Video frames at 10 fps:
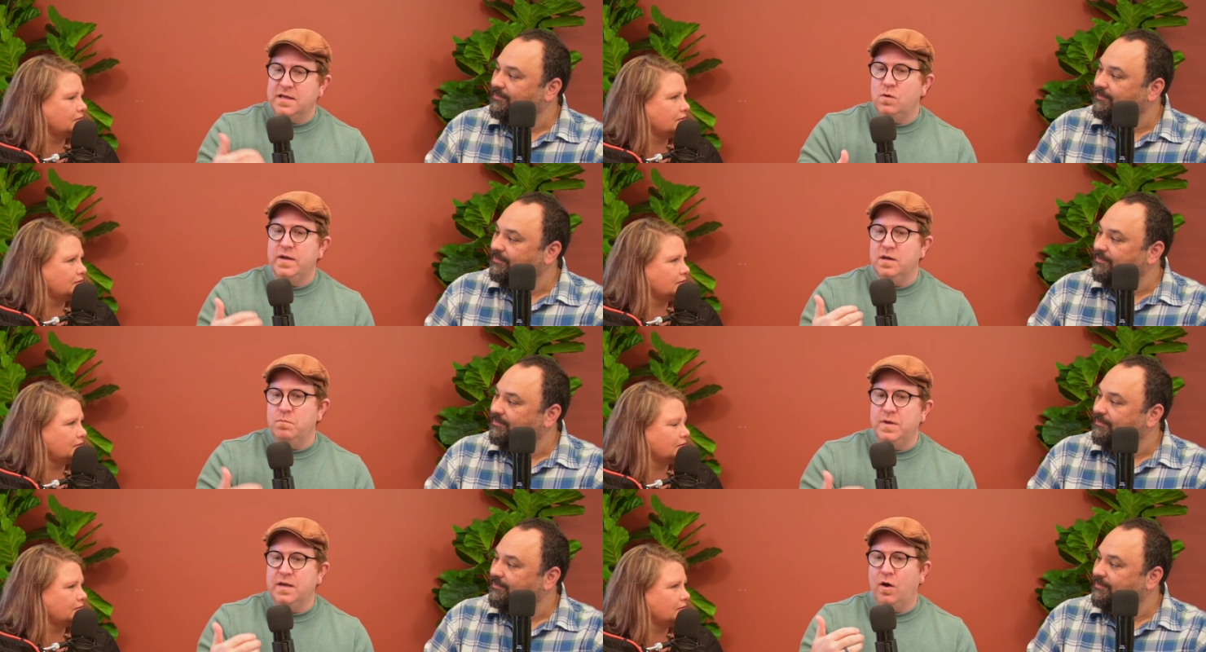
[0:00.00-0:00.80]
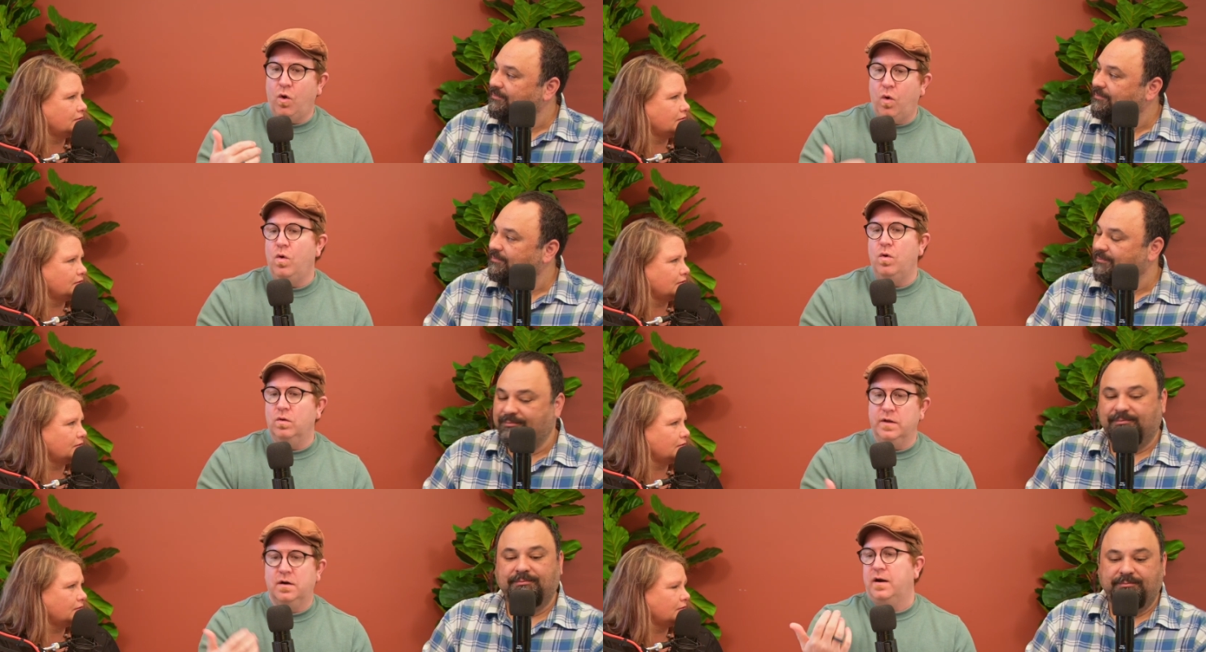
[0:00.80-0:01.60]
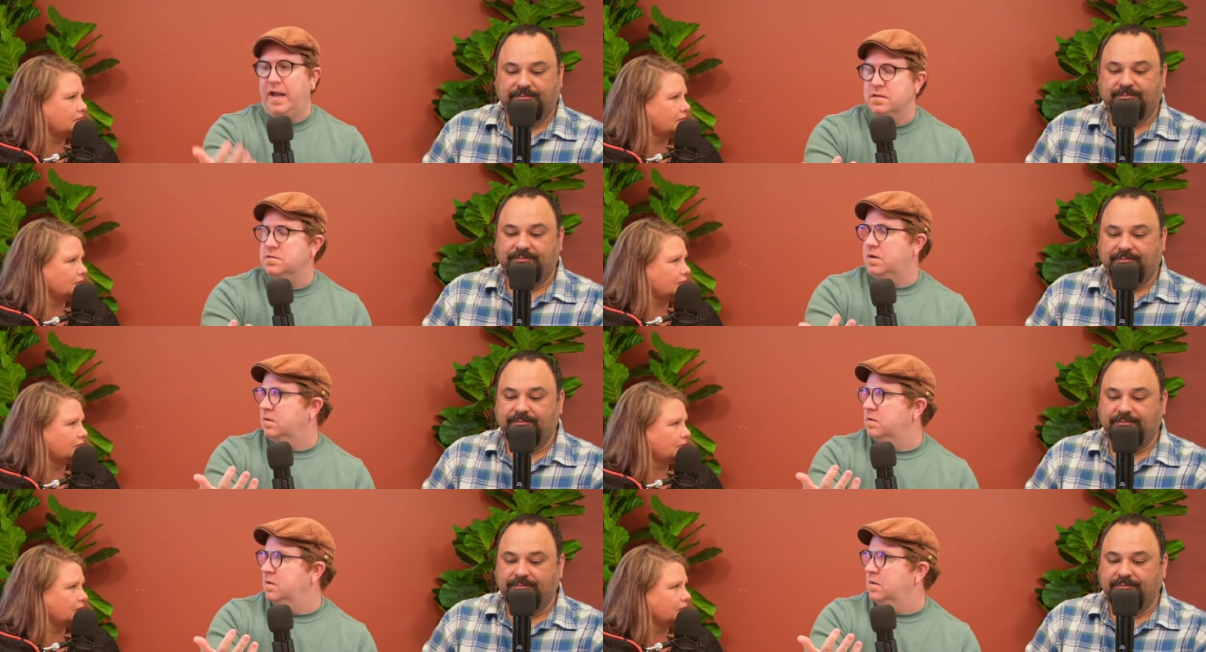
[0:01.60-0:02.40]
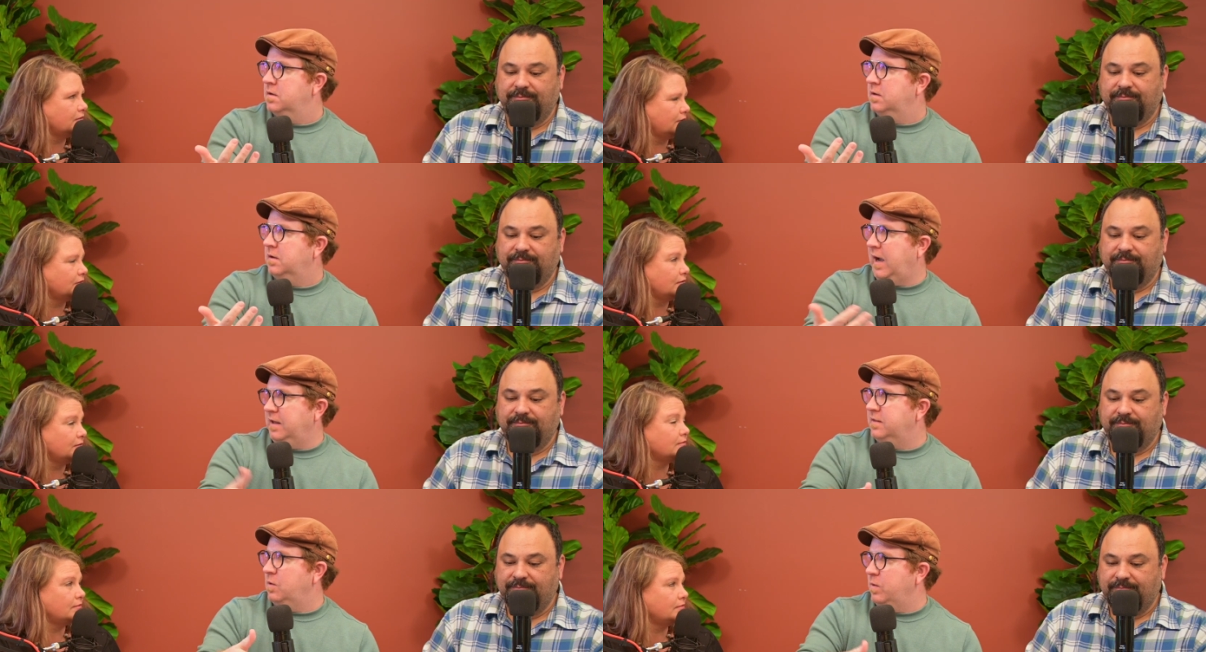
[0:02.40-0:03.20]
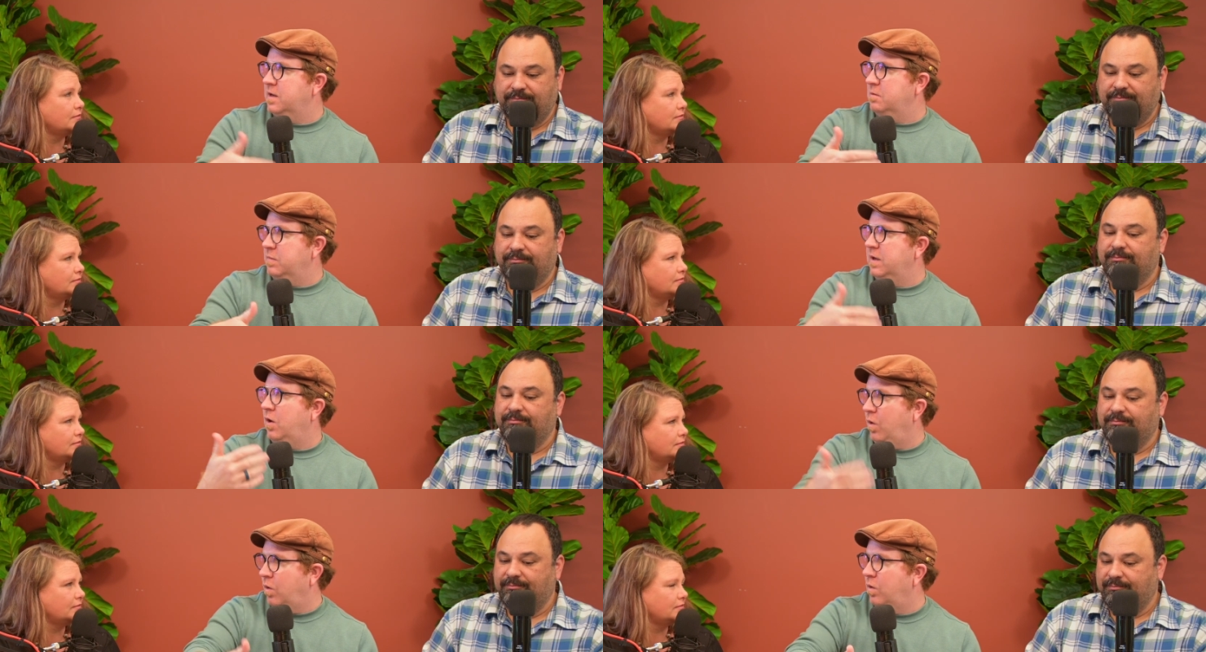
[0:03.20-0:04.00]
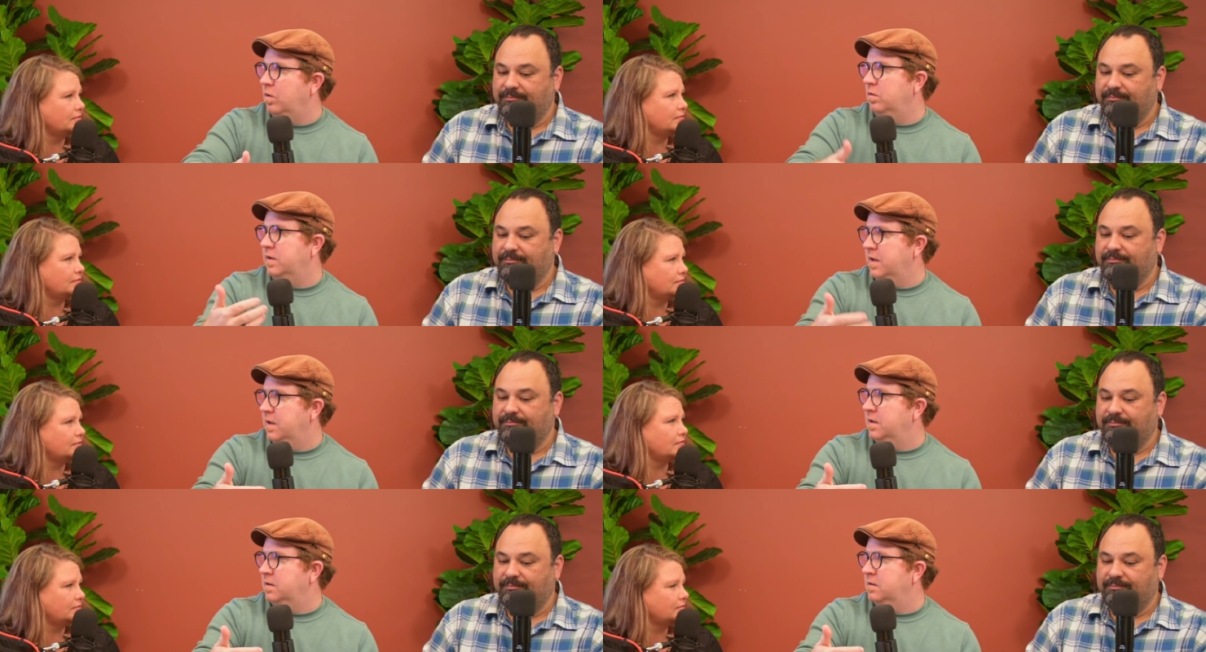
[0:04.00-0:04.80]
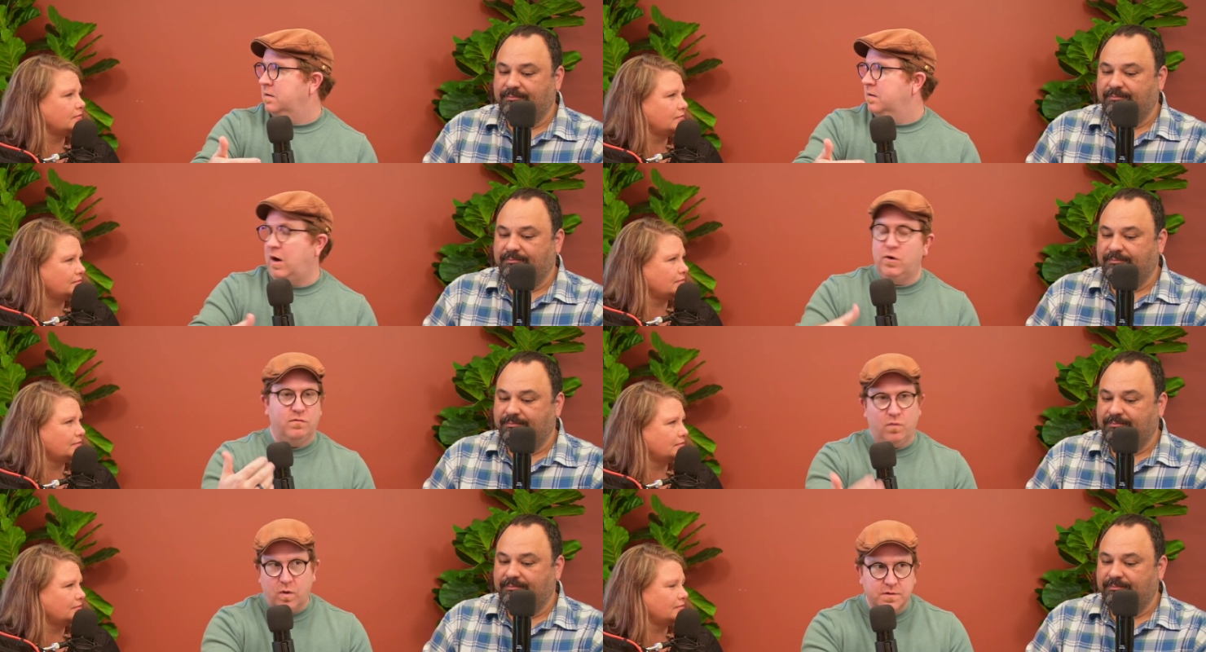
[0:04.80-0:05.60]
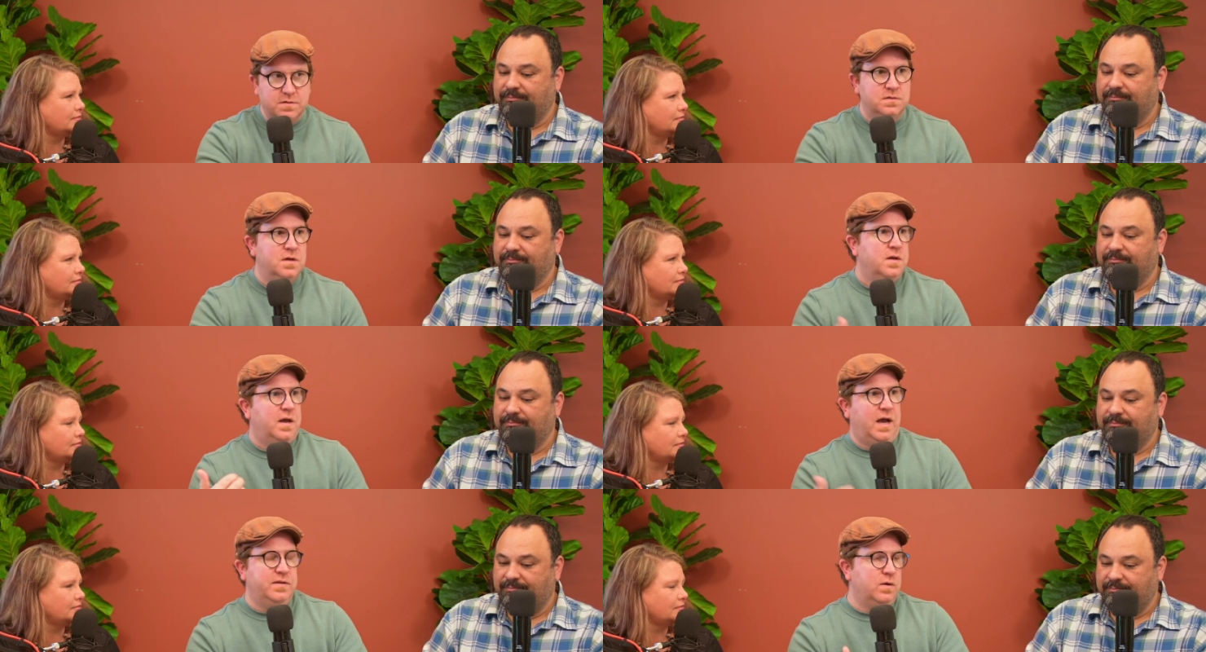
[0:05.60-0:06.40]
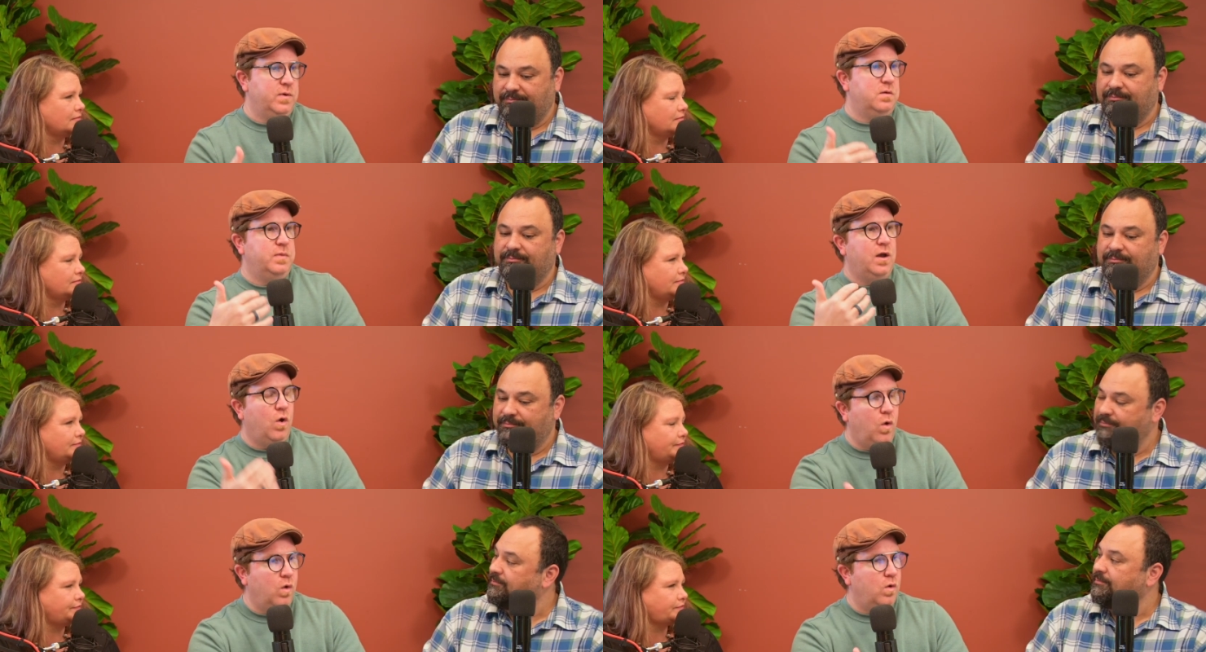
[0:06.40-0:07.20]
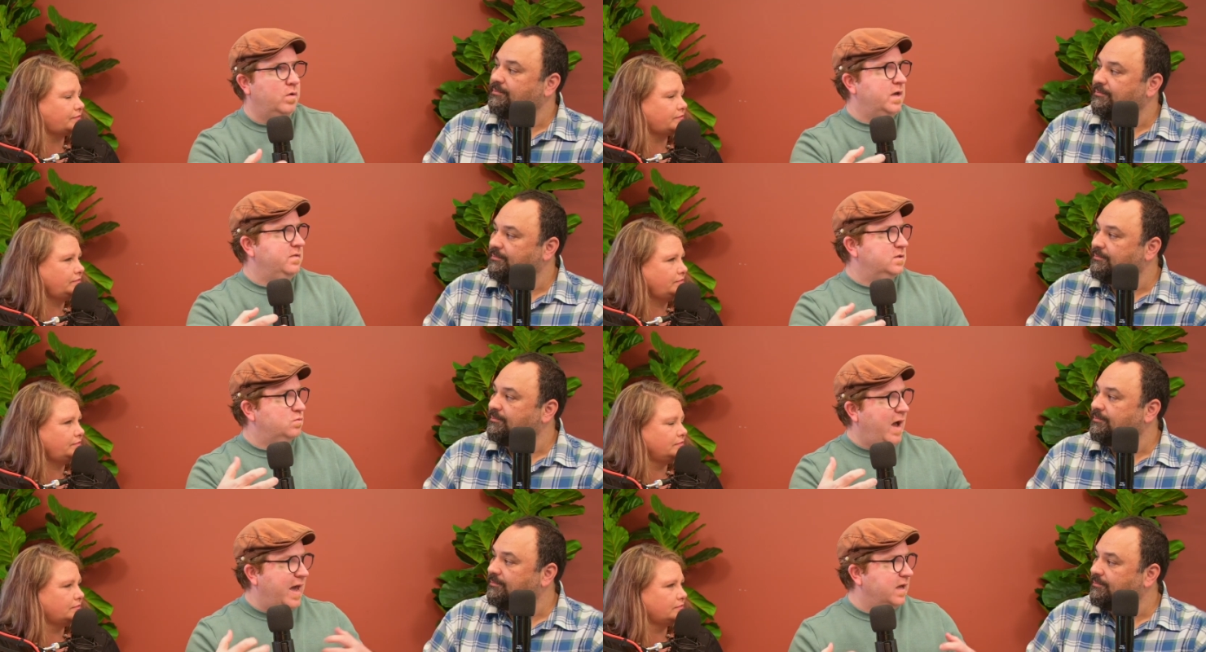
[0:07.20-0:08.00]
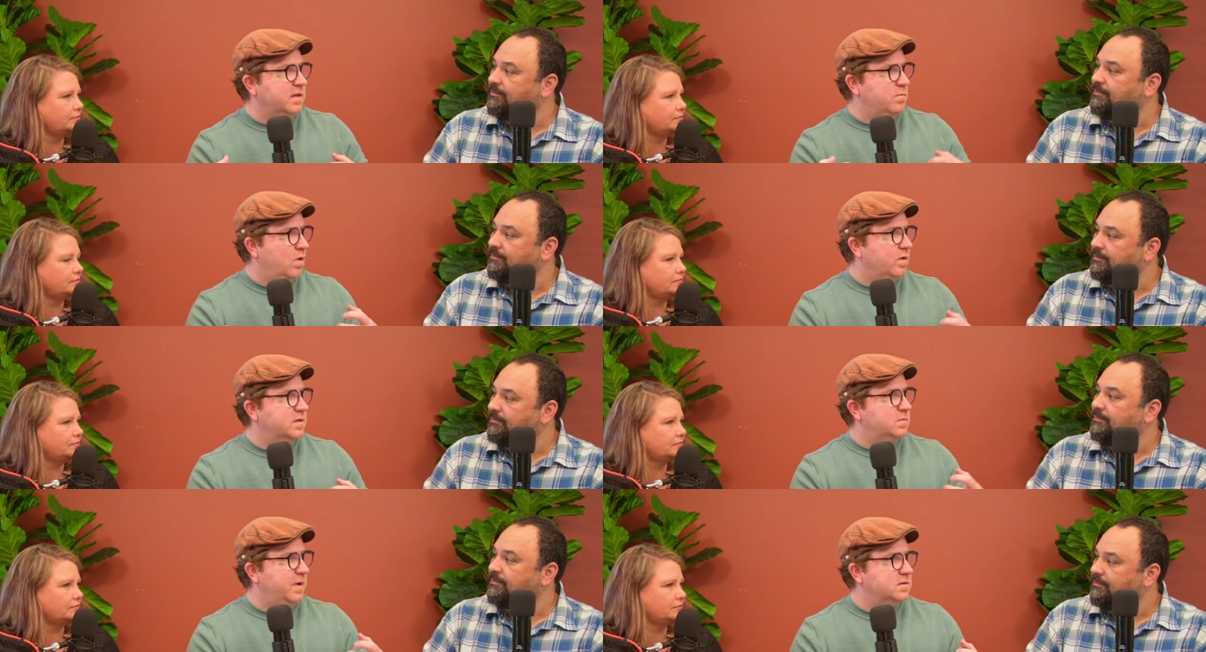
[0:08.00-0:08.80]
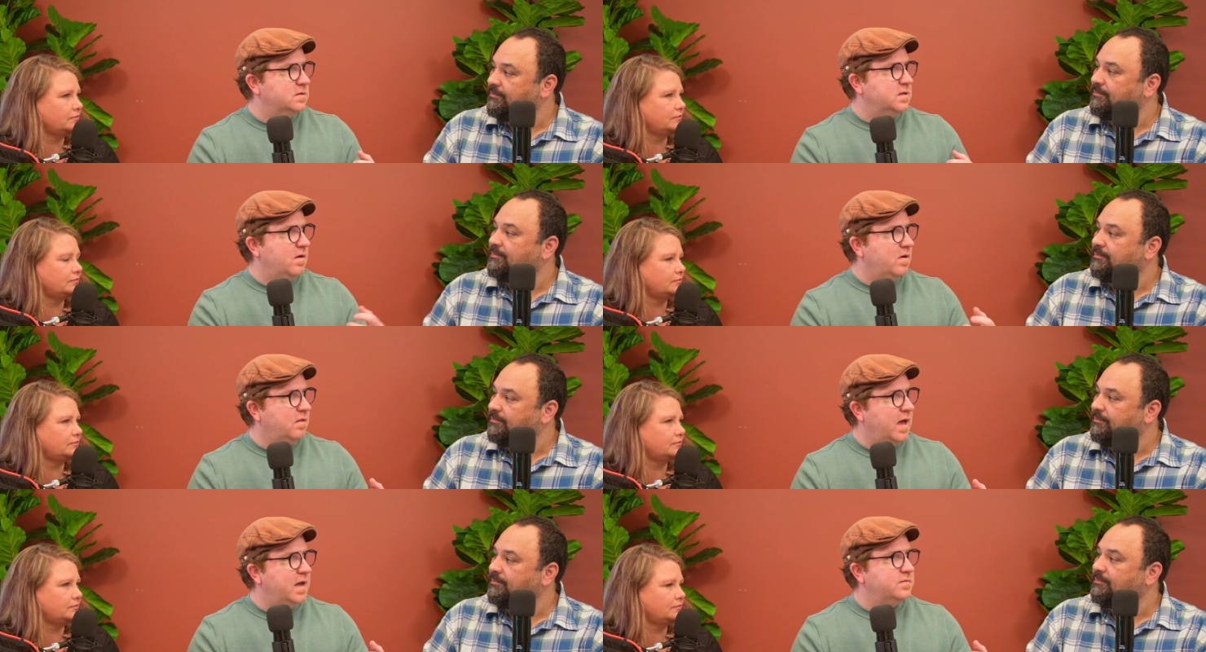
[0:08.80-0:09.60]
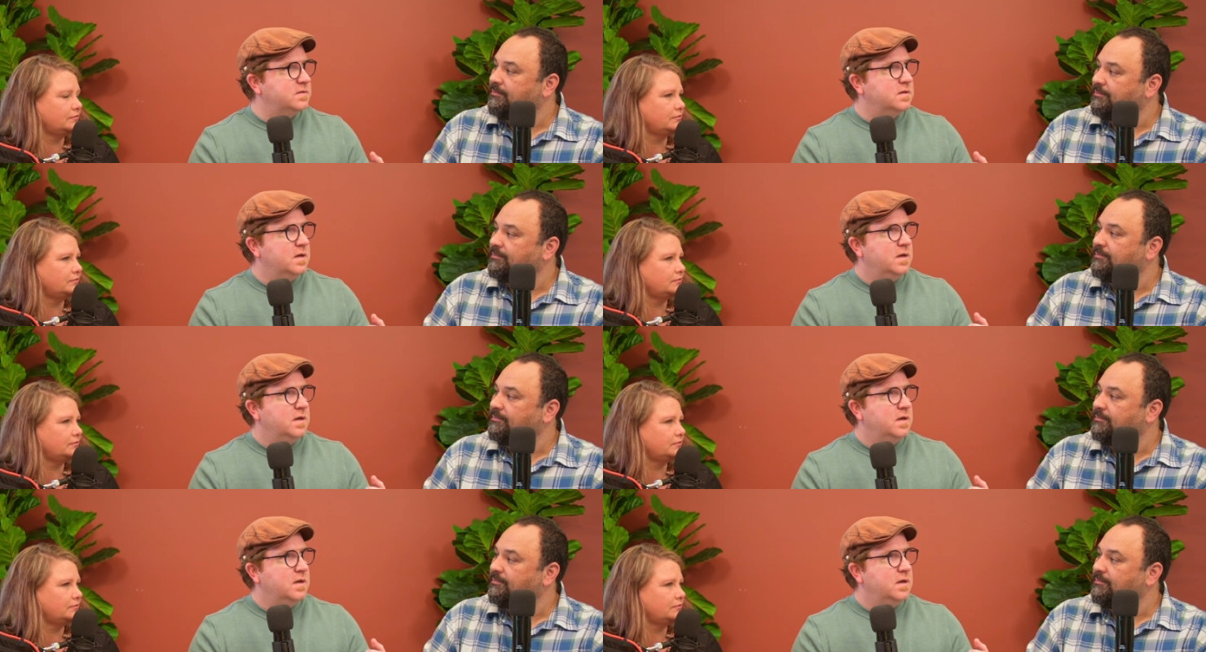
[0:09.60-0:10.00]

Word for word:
Speaker 1: we can be whole in our cancer. I think we can be whole in our divorce. I think we can be whole in these radically broken spaces of our lives.